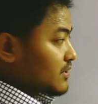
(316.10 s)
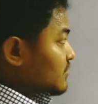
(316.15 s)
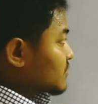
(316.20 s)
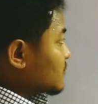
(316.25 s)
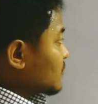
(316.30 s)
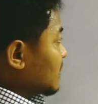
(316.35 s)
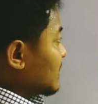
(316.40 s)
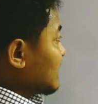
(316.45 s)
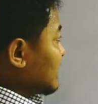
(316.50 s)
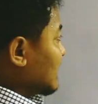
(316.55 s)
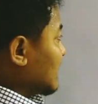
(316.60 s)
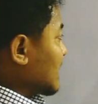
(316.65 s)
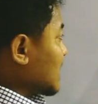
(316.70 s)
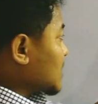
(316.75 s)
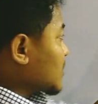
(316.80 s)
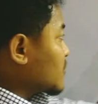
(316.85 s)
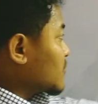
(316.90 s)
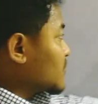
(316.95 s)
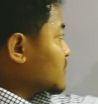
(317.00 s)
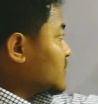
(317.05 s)
So in
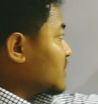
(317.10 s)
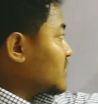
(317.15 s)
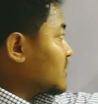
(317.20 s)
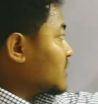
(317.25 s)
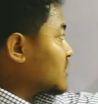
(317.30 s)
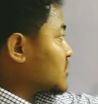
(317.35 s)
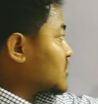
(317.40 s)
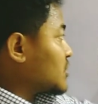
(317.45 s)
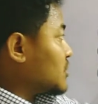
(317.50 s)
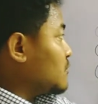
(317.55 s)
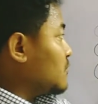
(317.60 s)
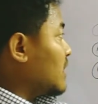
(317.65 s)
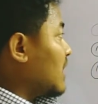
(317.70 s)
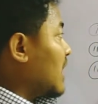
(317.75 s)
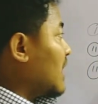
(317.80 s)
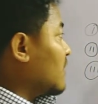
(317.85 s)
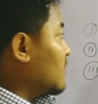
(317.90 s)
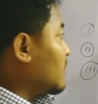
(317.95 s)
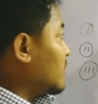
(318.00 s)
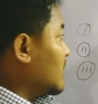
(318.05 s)
electrostatics, you will
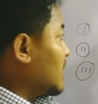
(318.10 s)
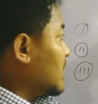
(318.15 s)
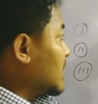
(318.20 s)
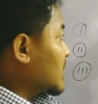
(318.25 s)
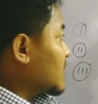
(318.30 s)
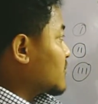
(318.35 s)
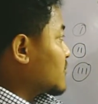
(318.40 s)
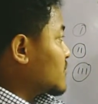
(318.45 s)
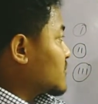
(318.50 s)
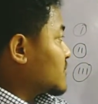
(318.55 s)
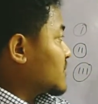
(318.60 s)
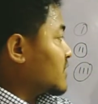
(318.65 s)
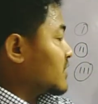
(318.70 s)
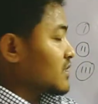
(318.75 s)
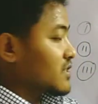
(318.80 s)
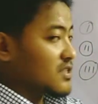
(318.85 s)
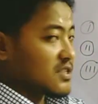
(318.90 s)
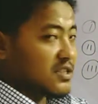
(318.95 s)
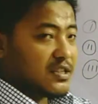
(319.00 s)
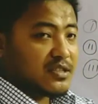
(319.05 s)
have
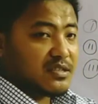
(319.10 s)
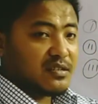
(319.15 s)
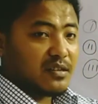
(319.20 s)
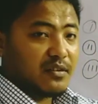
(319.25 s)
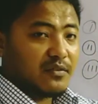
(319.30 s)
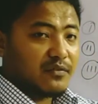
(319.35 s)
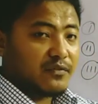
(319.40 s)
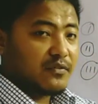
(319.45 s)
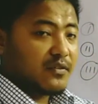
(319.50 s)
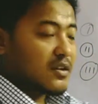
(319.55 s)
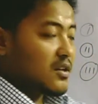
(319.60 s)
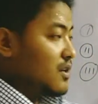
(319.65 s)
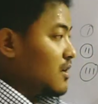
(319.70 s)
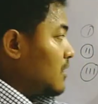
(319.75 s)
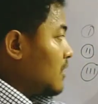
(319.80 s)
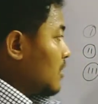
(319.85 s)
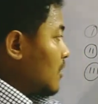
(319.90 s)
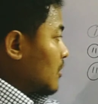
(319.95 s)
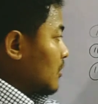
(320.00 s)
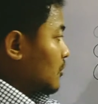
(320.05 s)
electrostatics itself,
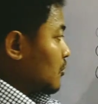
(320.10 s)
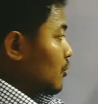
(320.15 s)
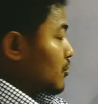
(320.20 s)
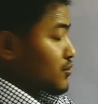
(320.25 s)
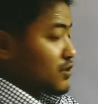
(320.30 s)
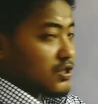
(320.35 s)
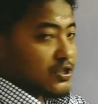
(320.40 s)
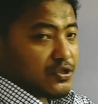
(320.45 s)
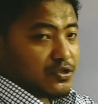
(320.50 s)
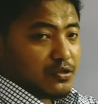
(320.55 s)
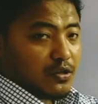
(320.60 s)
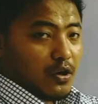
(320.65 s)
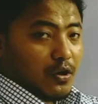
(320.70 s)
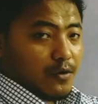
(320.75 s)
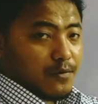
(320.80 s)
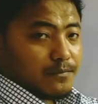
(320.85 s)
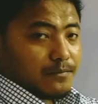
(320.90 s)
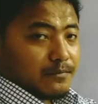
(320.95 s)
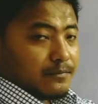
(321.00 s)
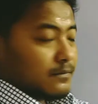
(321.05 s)
Gauss's
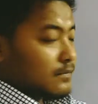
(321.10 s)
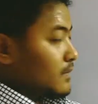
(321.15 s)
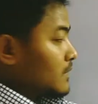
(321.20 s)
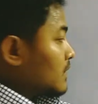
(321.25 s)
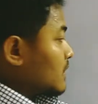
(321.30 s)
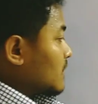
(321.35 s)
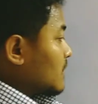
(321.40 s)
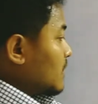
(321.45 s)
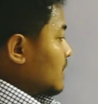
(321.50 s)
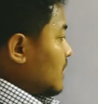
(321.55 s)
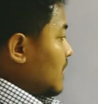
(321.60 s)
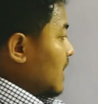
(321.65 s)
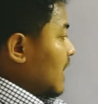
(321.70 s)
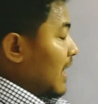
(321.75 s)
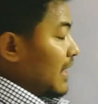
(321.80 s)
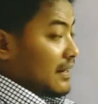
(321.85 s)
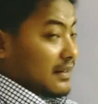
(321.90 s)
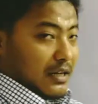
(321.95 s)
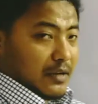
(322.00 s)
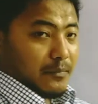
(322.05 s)
law,
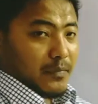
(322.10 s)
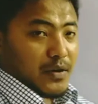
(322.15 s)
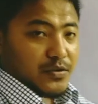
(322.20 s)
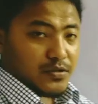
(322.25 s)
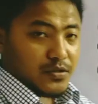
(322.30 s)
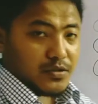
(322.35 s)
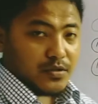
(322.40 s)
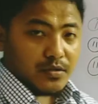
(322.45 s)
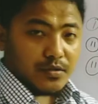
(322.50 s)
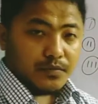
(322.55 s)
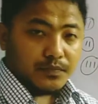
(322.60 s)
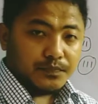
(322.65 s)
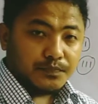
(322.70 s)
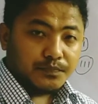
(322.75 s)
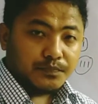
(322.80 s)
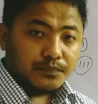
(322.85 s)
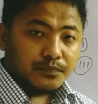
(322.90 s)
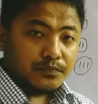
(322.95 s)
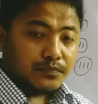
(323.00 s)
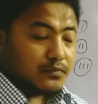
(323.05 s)
and capacitor.
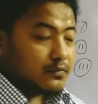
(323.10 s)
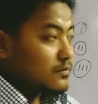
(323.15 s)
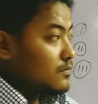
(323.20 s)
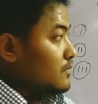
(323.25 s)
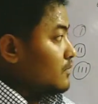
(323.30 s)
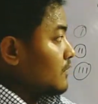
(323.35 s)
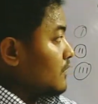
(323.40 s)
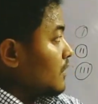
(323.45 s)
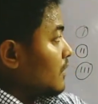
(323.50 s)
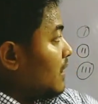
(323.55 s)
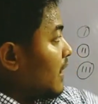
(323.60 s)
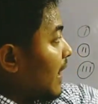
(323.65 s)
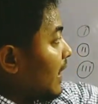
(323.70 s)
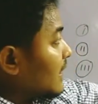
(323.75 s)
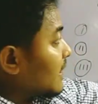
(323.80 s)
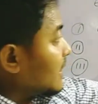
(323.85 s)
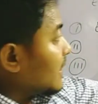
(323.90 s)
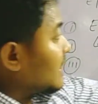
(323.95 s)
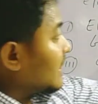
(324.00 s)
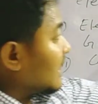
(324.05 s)

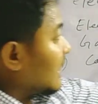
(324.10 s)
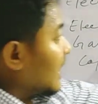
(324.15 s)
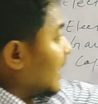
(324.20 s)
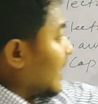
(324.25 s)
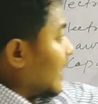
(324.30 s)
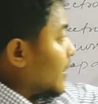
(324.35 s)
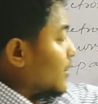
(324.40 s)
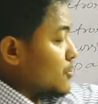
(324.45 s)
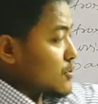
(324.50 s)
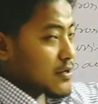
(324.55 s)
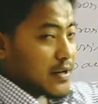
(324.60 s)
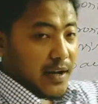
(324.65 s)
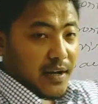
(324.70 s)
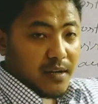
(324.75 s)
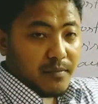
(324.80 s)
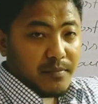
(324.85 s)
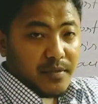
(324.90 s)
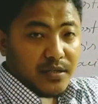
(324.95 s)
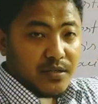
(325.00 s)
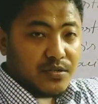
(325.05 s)
And in
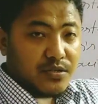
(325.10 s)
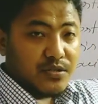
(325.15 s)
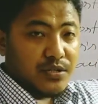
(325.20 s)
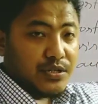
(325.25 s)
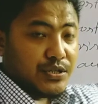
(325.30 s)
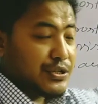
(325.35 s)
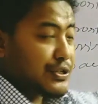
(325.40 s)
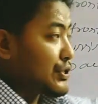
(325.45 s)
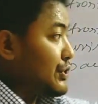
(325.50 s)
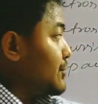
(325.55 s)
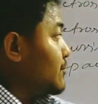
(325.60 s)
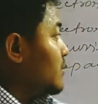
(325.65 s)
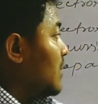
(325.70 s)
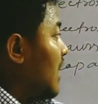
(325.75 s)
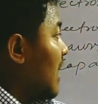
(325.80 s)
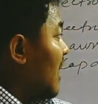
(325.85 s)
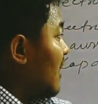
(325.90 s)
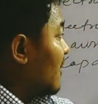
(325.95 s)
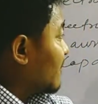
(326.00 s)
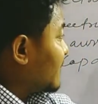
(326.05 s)
electrodynamics, you will
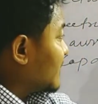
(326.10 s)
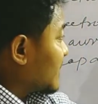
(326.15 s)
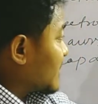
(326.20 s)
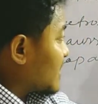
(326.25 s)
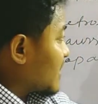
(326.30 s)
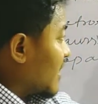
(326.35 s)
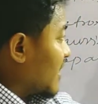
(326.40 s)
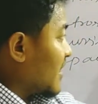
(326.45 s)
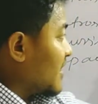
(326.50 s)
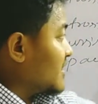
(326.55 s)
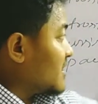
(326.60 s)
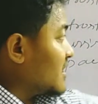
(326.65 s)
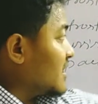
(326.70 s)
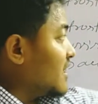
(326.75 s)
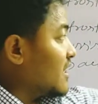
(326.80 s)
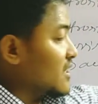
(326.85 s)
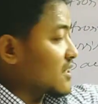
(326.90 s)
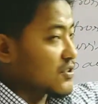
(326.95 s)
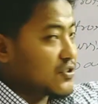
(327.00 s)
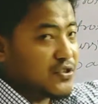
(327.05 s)
have the current,
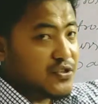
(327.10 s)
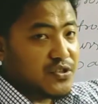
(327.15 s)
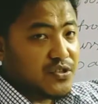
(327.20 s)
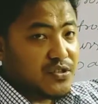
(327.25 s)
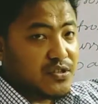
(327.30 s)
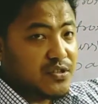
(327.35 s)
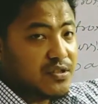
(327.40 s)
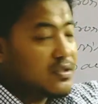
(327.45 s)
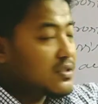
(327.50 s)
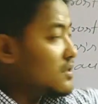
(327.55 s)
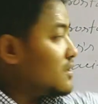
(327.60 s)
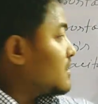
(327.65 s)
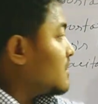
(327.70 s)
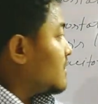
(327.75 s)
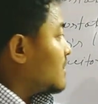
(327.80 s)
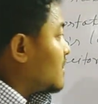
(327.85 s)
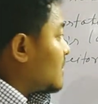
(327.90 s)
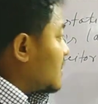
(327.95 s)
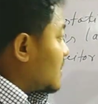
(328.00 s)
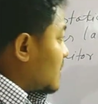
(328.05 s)
electricity,
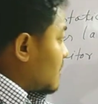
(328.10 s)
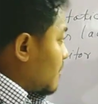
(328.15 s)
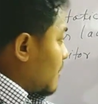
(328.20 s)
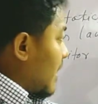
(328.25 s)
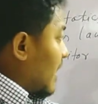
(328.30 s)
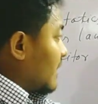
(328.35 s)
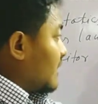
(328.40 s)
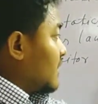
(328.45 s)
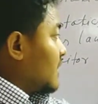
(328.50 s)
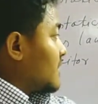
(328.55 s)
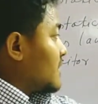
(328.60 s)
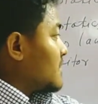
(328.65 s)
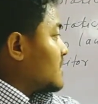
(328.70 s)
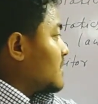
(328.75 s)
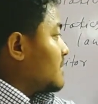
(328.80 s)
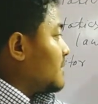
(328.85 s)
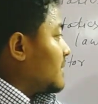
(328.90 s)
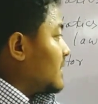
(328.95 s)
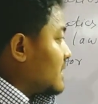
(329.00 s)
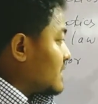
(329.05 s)

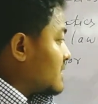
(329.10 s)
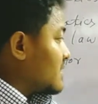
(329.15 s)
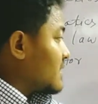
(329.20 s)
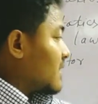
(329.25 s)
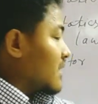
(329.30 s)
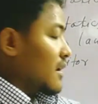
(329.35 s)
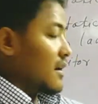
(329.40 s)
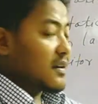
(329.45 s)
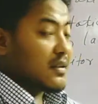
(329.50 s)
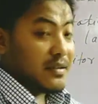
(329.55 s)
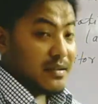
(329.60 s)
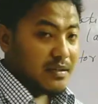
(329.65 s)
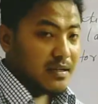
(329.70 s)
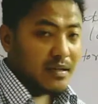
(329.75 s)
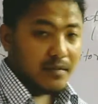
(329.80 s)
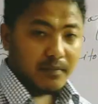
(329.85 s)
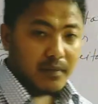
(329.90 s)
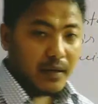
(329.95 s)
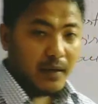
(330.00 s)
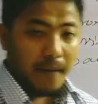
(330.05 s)
magnetism, AC current,
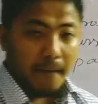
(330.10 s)
EMI.